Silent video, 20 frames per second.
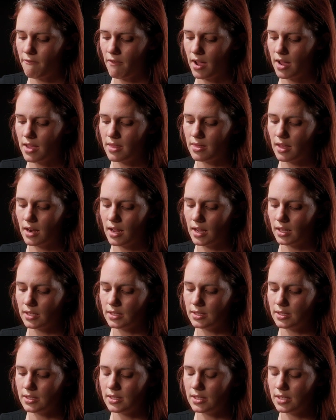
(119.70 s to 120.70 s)
find that I
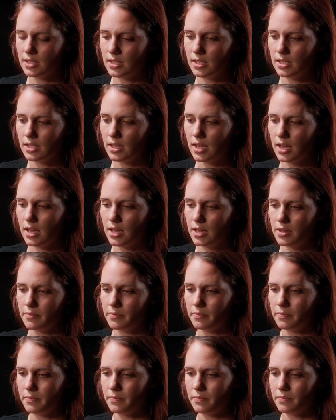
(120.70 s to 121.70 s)
can see,
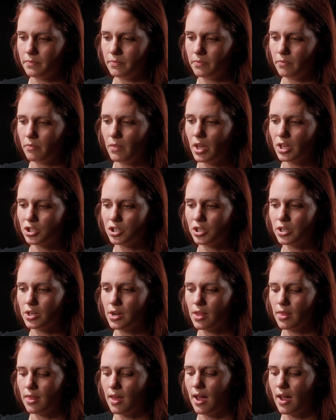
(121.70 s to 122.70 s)
um, make sure